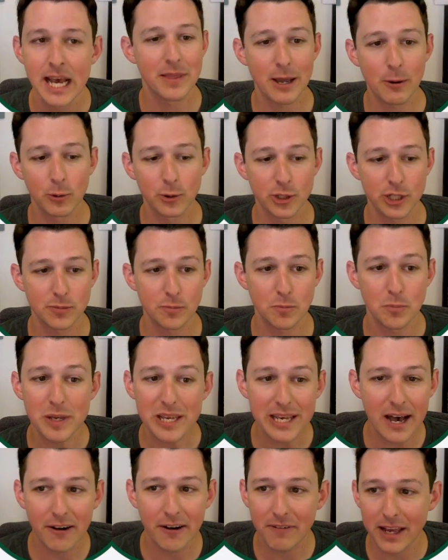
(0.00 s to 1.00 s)
They will just
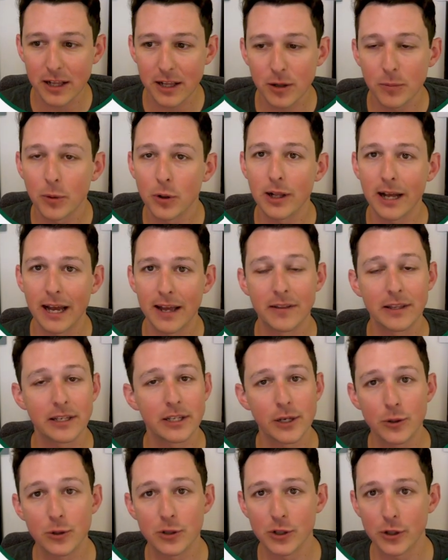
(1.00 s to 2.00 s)
be available and the
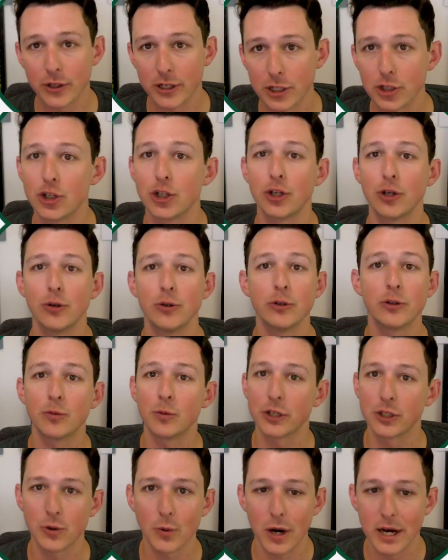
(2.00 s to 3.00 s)
user can choose
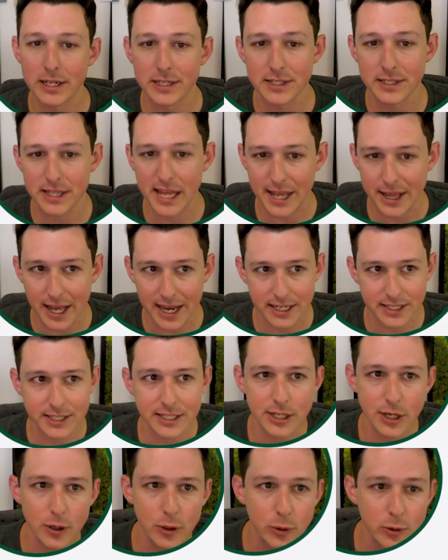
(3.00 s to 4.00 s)
which ones they like to
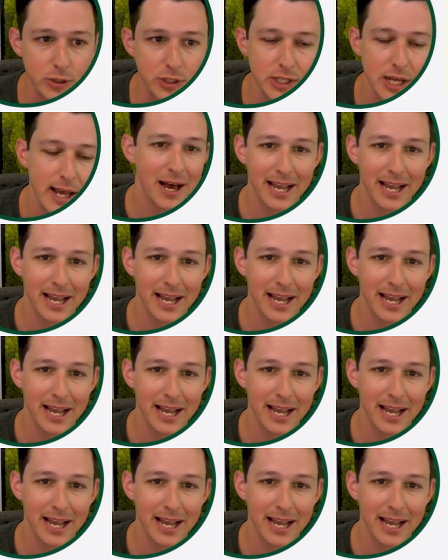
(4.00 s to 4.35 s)
use.